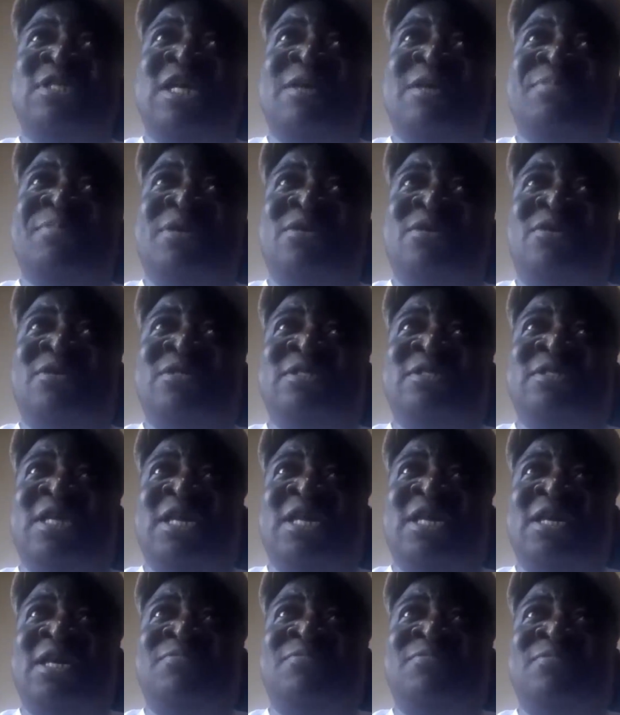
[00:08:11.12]
because
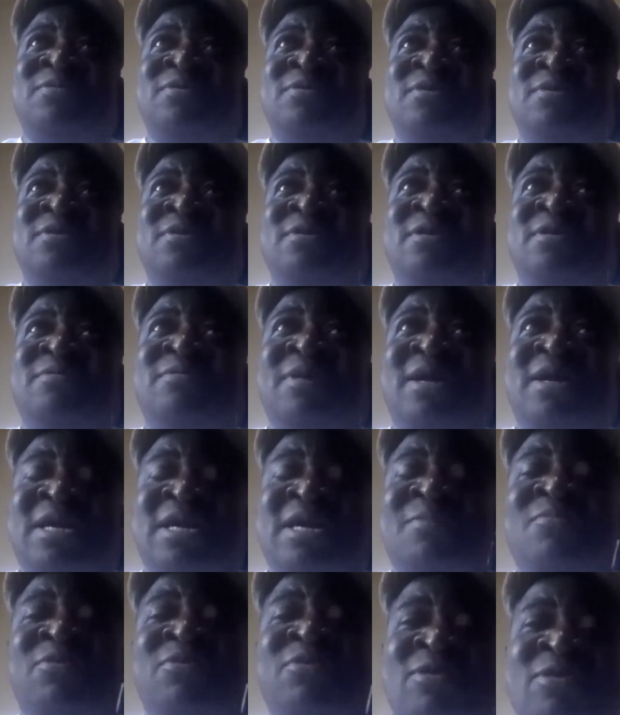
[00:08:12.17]
my
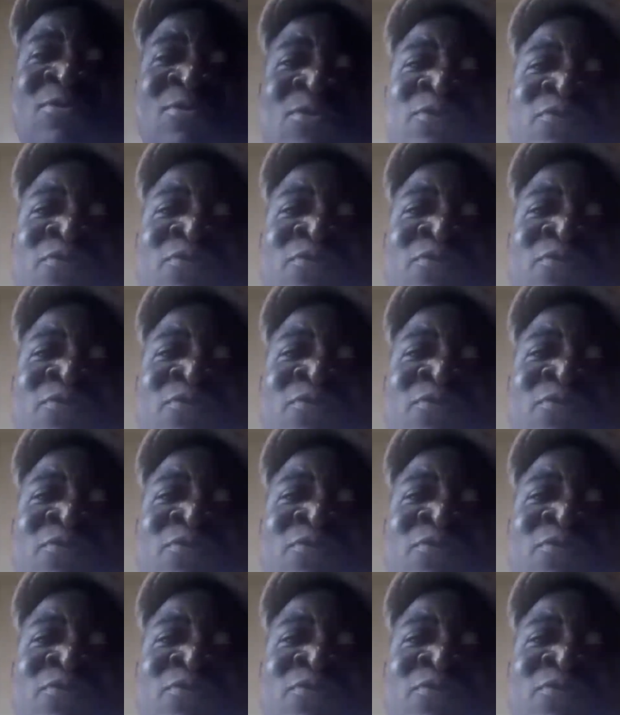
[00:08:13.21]
grandmother was